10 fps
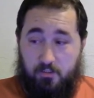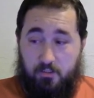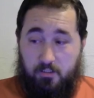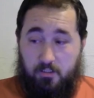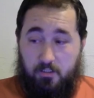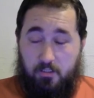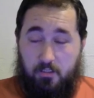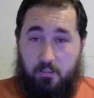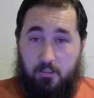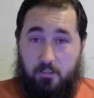Wow.
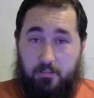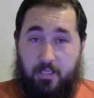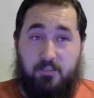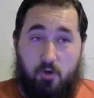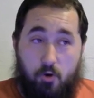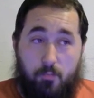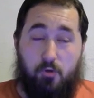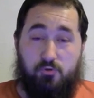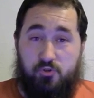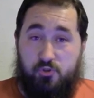That's
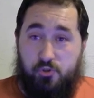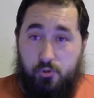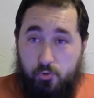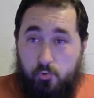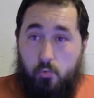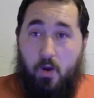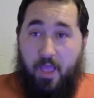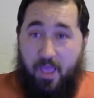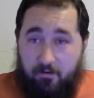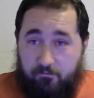almost two
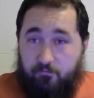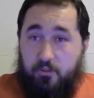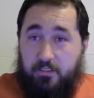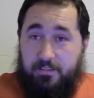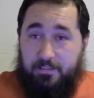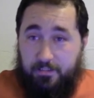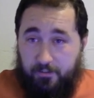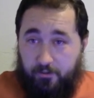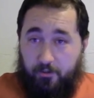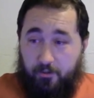every
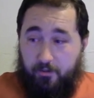year.